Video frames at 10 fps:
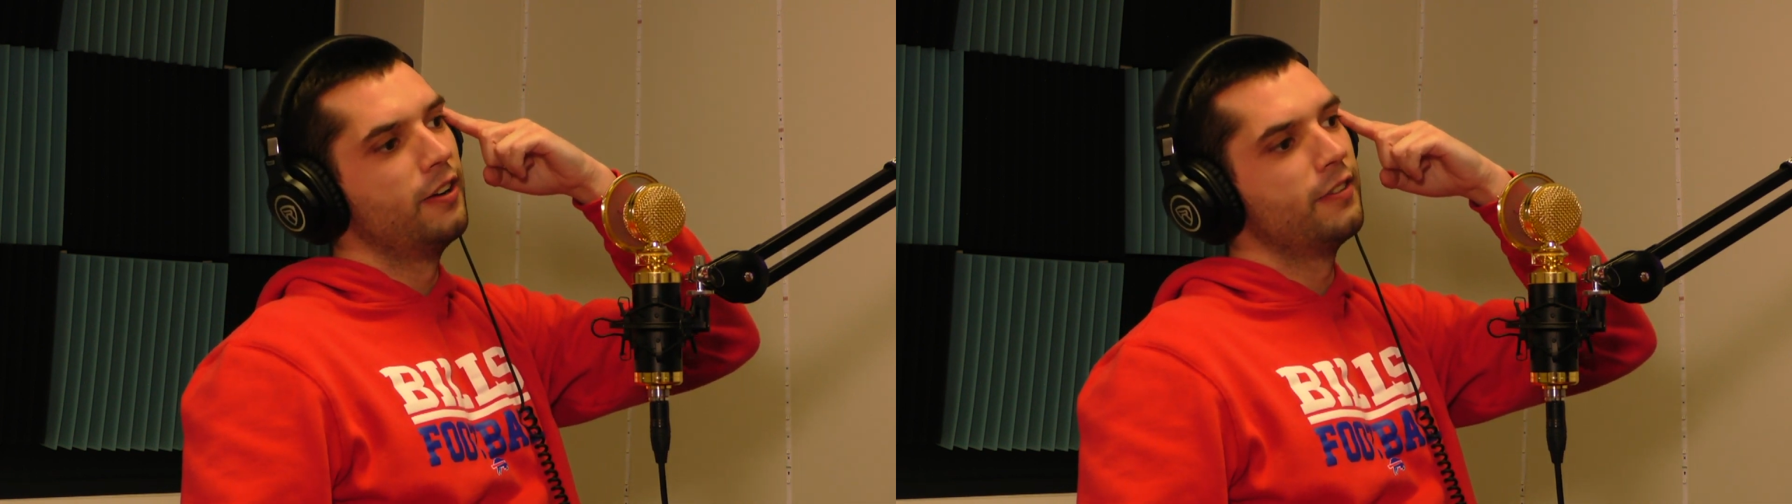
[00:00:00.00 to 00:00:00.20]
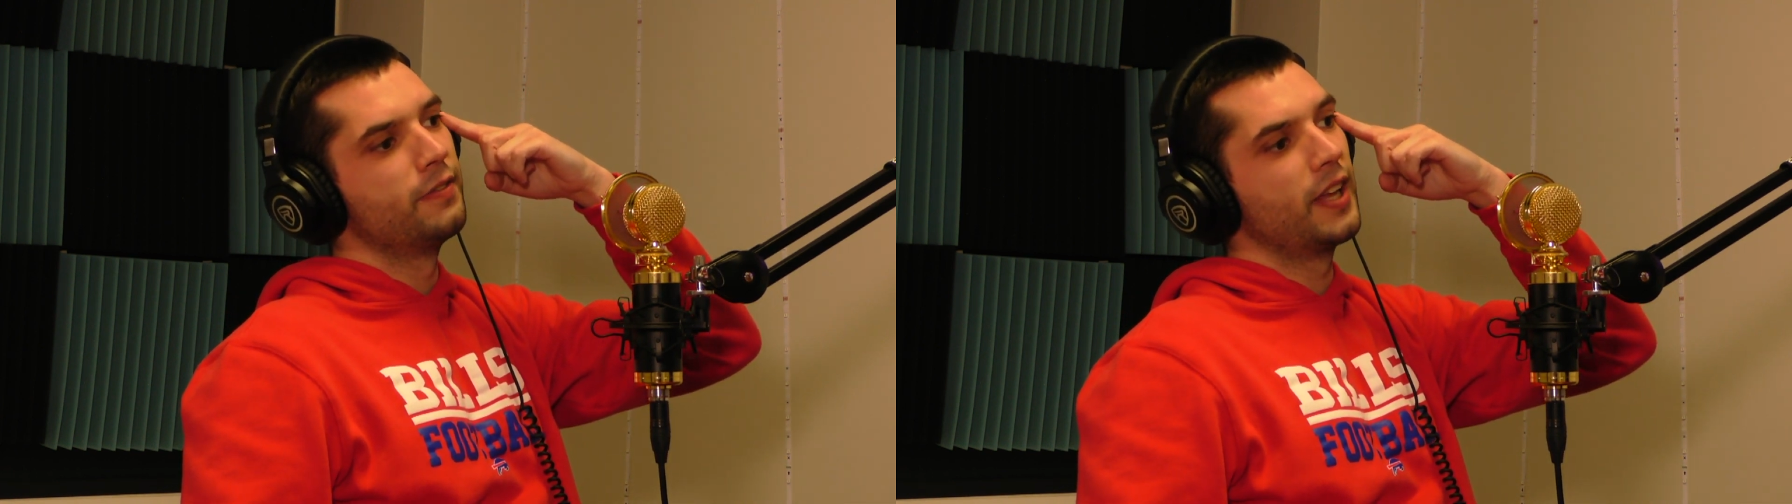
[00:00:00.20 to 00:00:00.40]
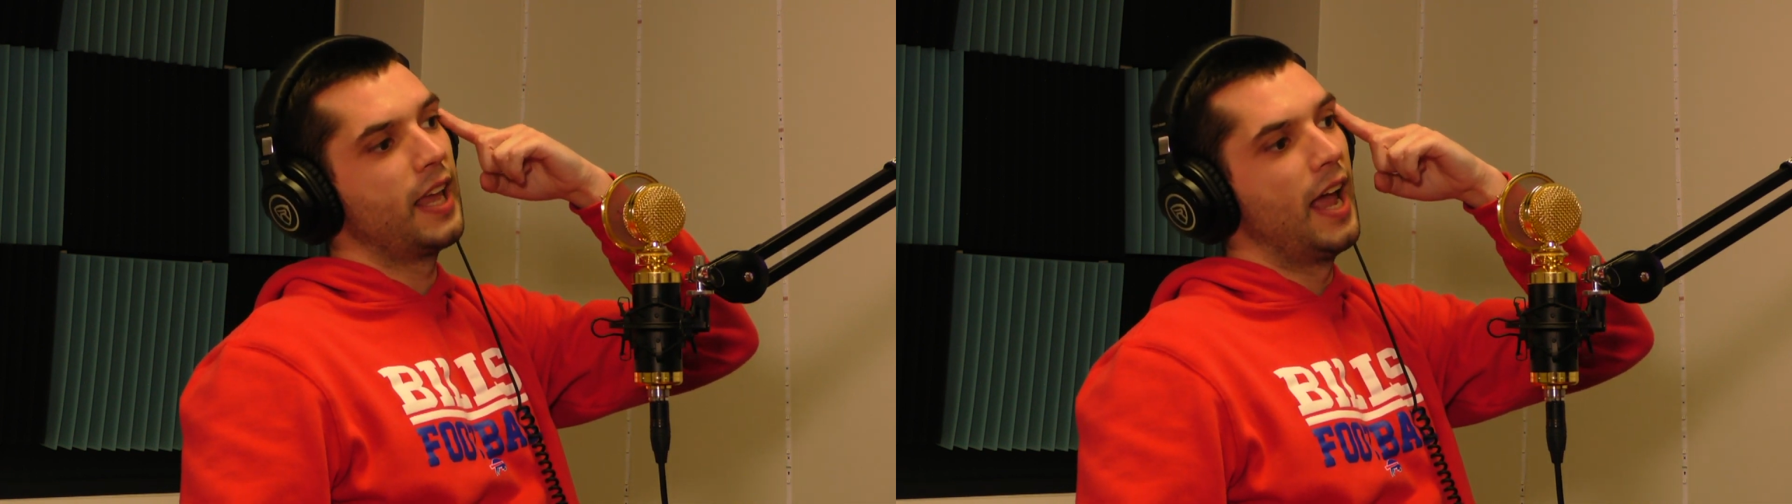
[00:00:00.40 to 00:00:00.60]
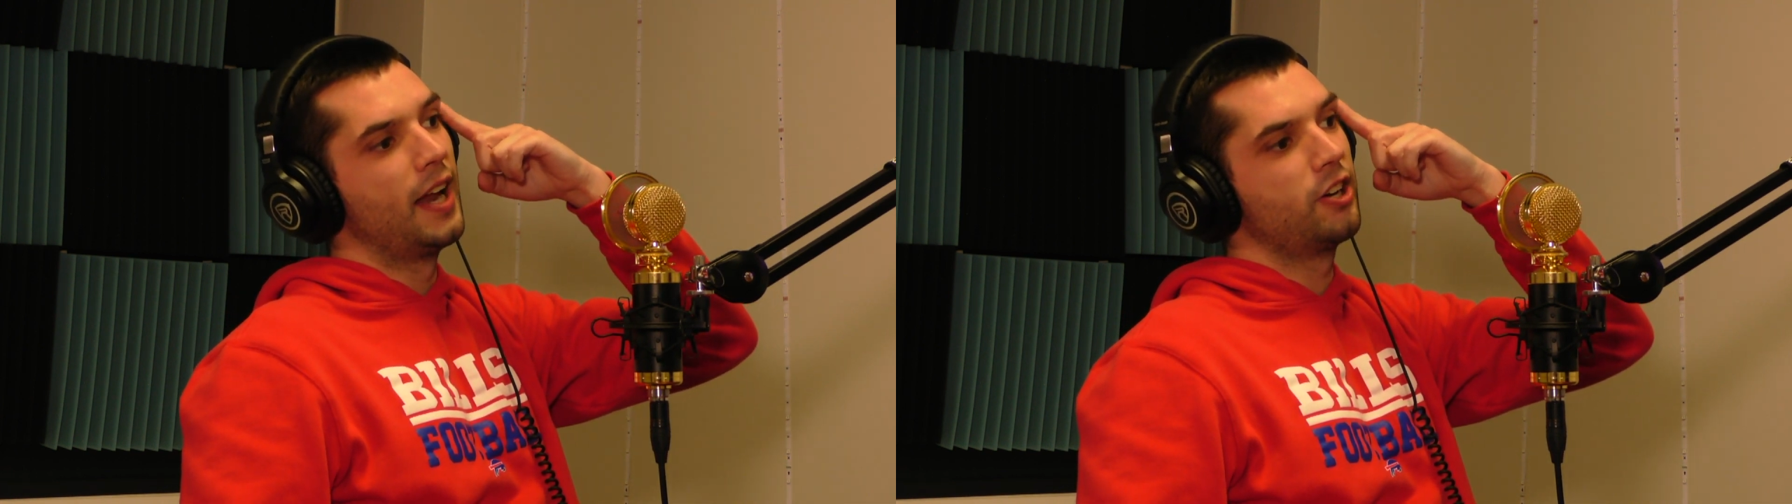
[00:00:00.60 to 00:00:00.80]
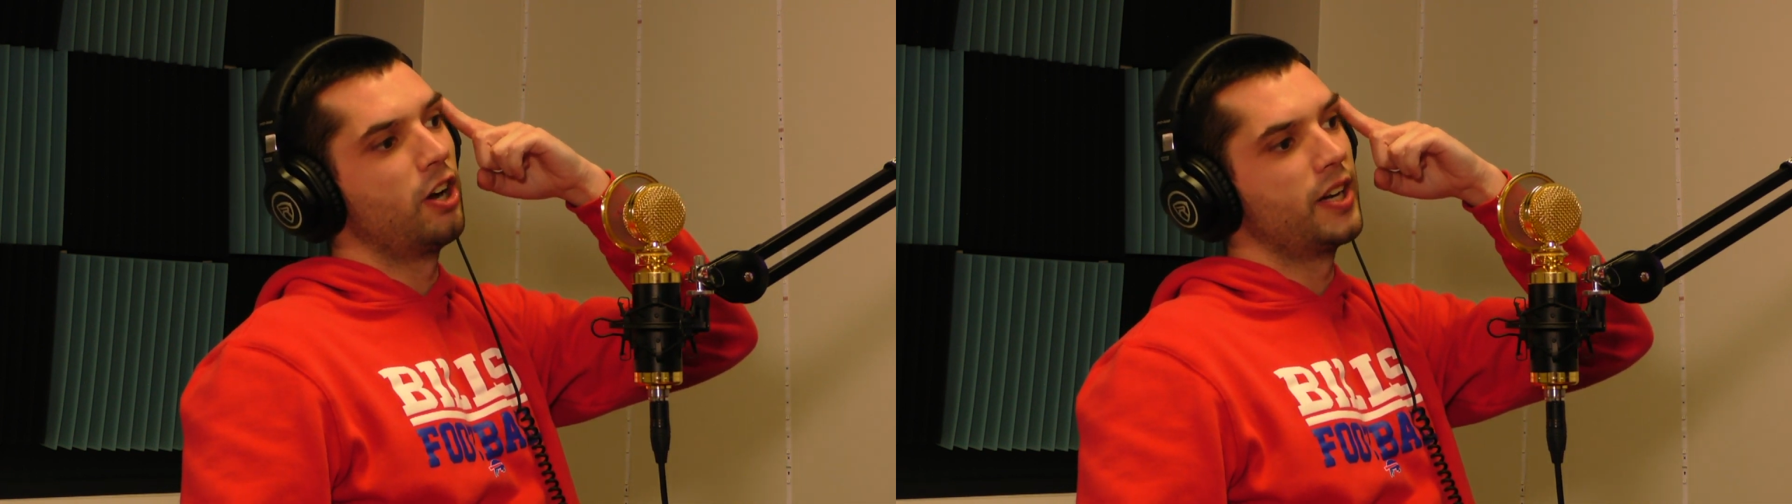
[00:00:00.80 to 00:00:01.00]
from the can
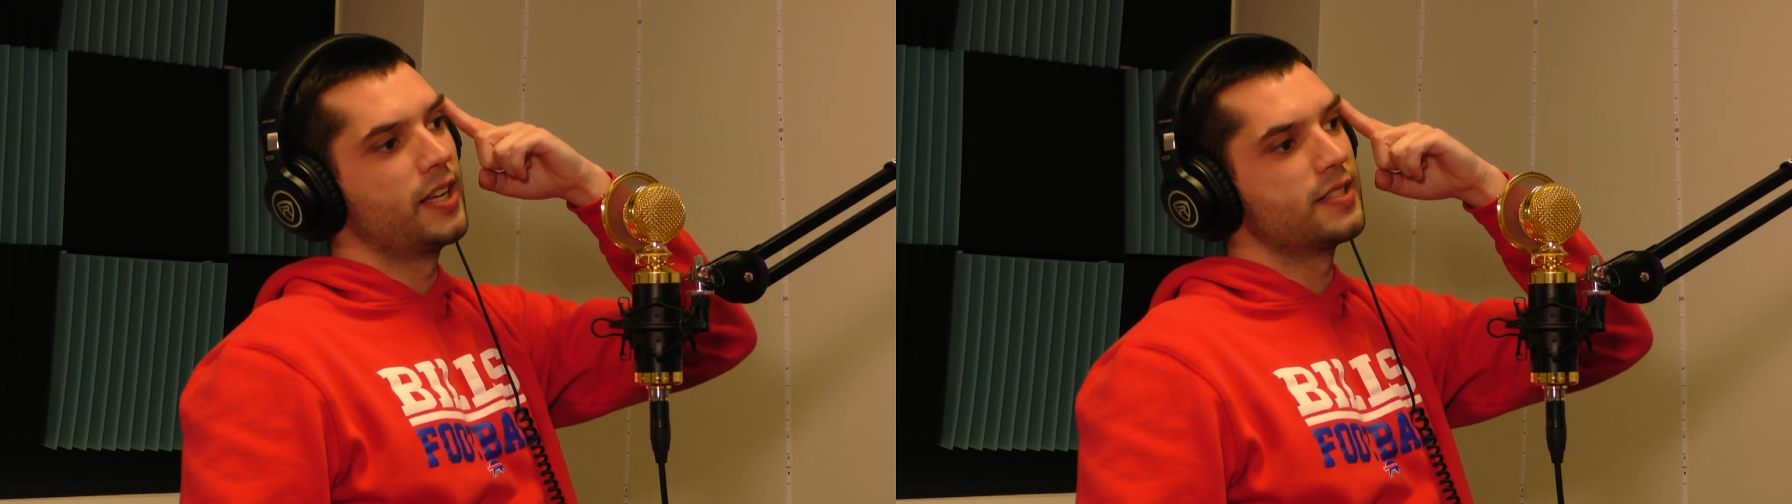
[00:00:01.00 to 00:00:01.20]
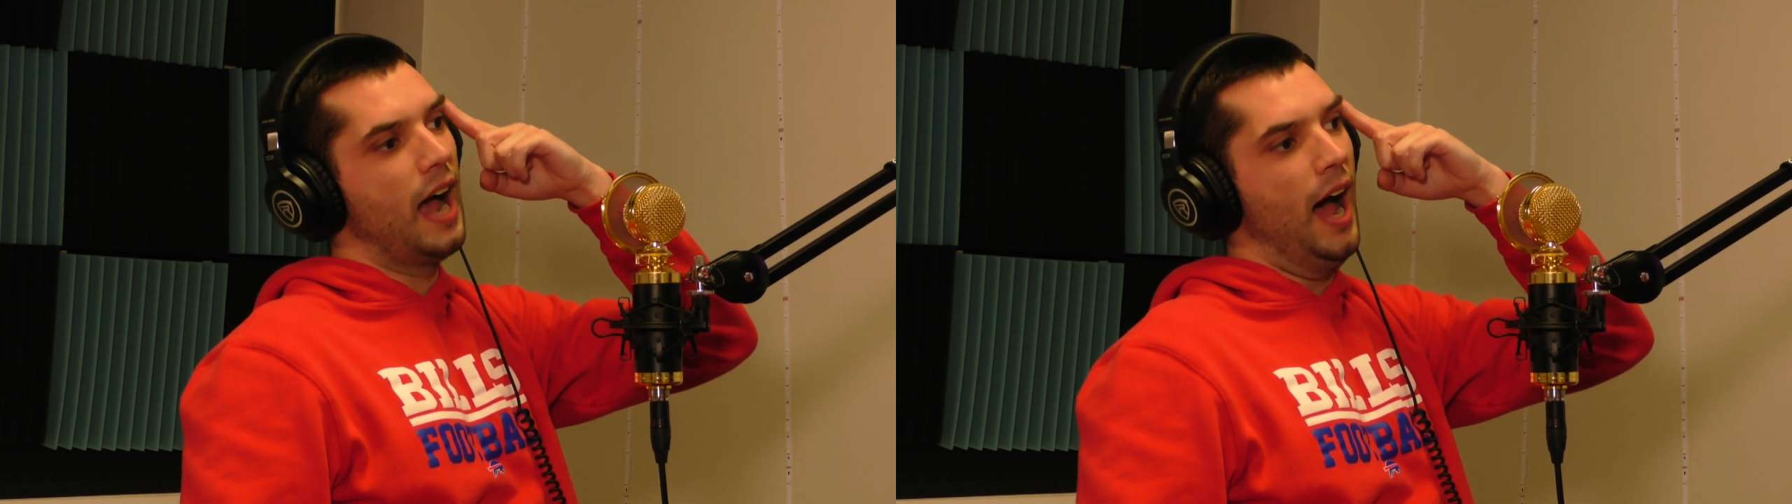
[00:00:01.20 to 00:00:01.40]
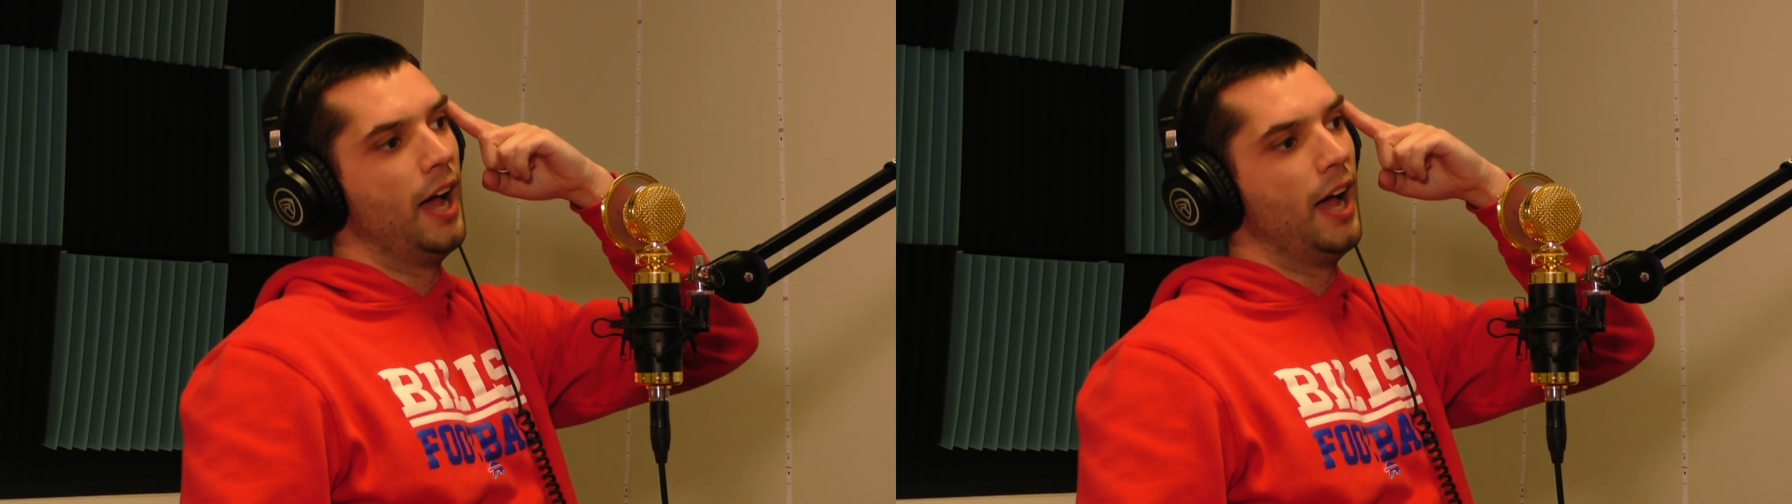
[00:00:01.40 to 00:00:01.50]
cutting his eye